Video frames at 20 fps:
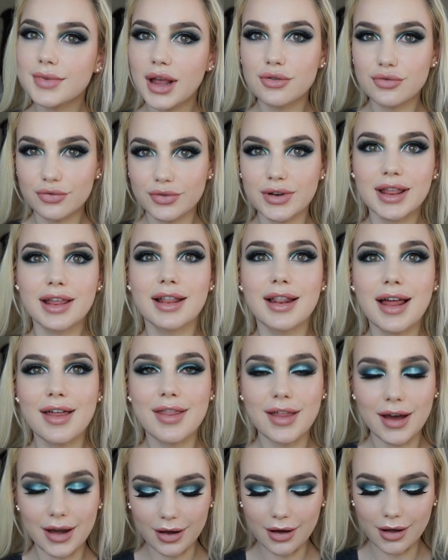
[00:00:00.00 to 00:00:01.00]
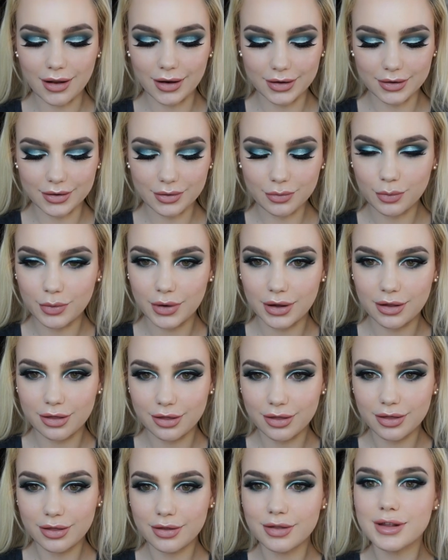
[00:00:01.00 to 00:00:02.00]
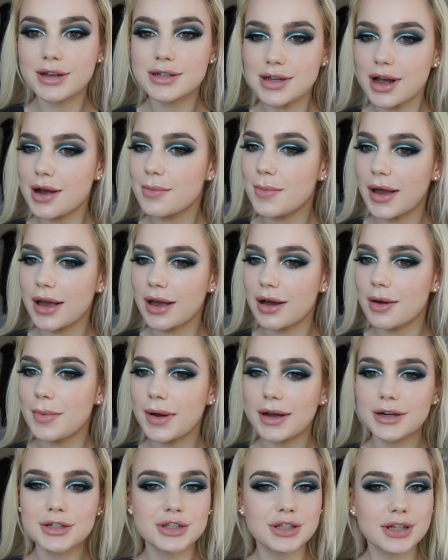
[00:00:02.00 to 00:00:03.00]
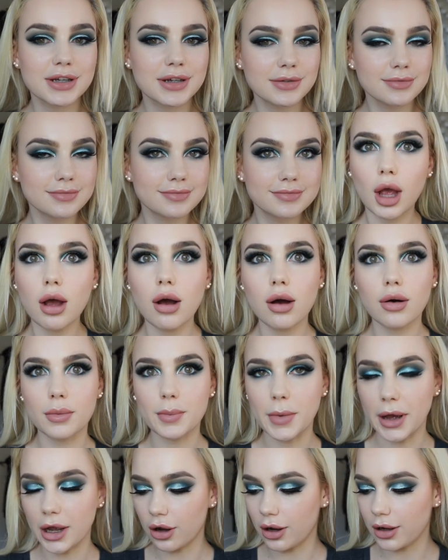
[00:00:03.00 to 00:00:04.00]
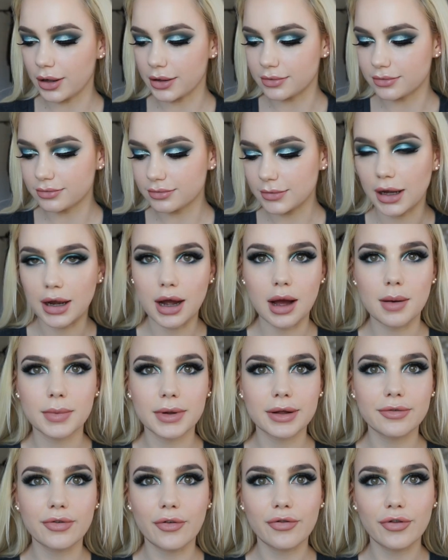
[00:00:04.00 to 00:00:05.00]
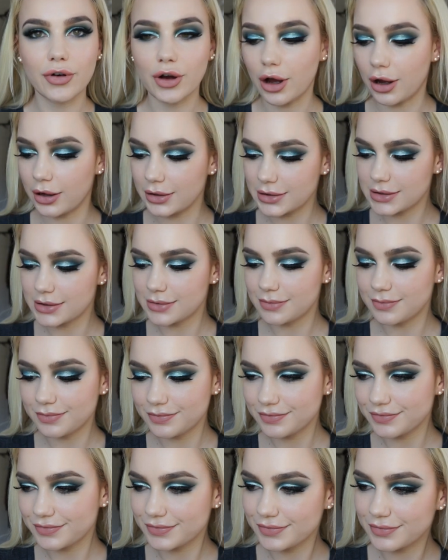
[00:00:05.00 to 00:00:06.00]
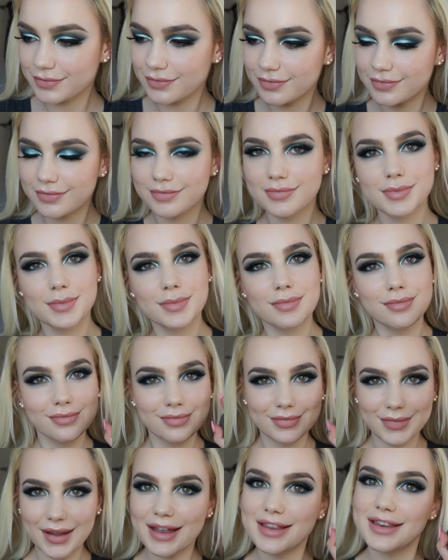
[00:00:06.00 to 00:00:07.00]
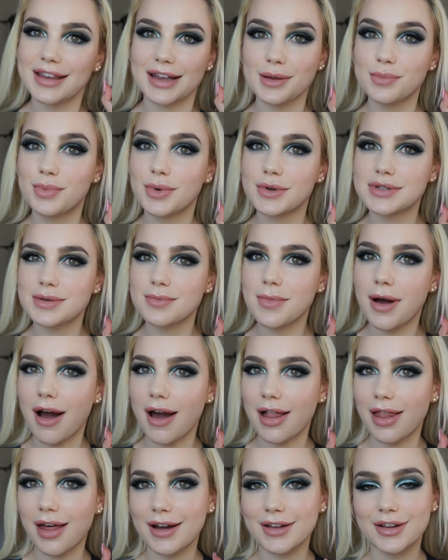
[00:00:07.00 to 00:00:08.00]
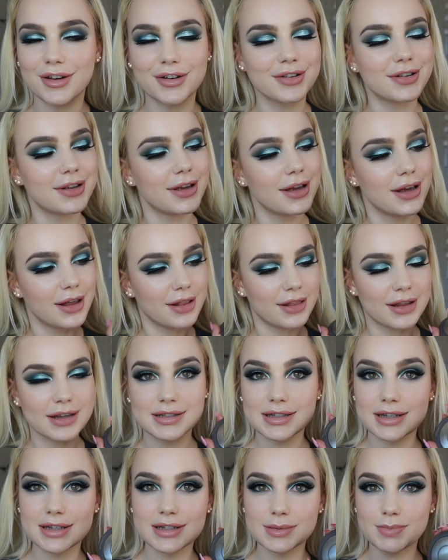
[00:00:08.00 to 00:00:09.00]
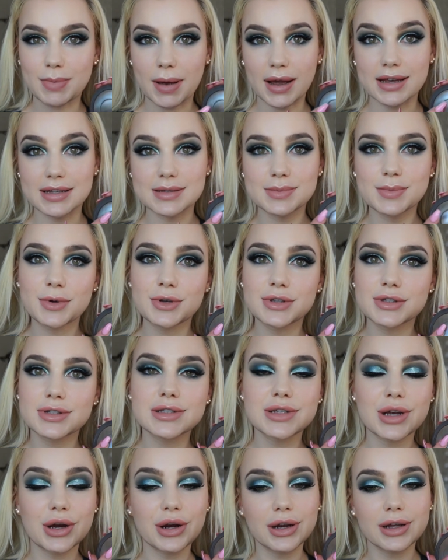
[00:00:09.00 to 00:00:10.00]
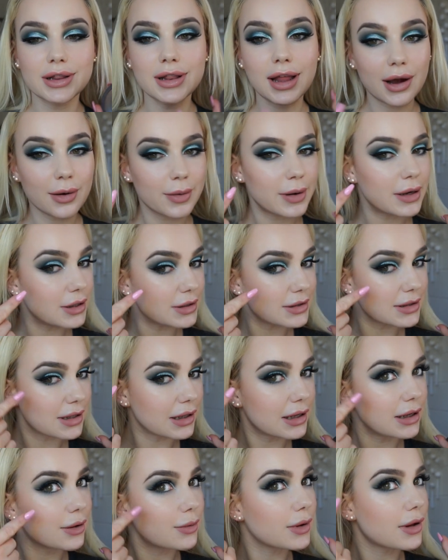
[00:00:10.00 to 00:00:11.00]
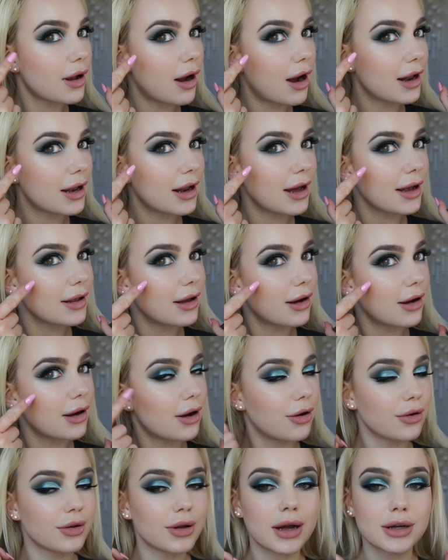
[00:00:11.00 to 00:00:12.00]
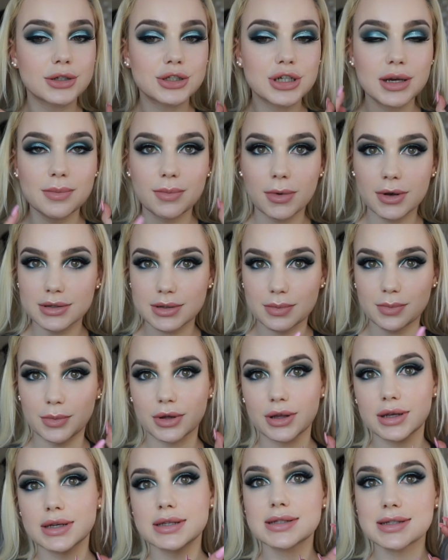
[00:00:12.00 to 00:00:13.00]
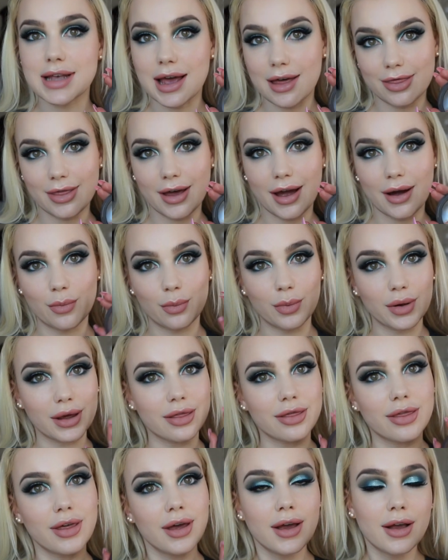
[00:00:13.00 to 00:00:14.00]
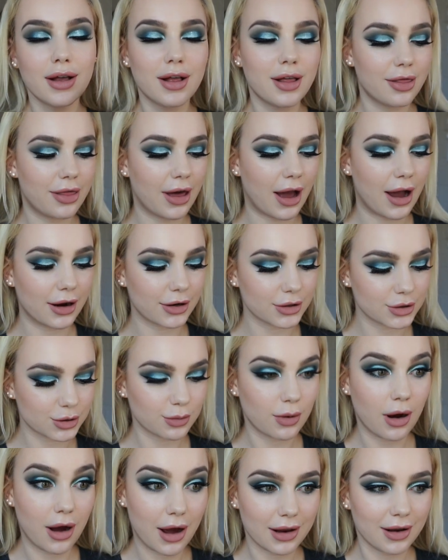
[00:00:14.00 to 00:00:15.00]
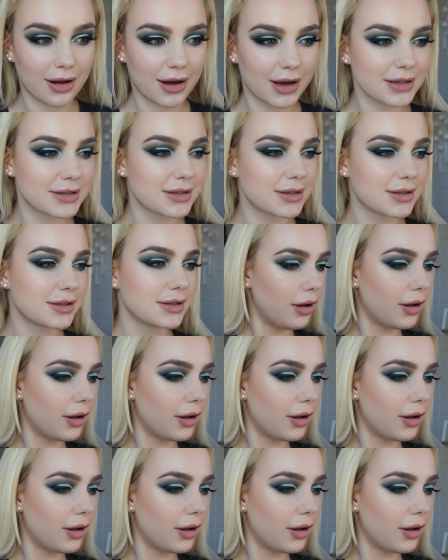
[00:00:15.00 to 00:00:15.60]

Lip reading: I really like that colour with this eye makeup actually. Oh my god, I can't believe I forgot. Need to put some highlight on. This is Becca's Moonstone. Like we used the liquid highlight on our cheekbones, I'm going to set that with the actual highlight.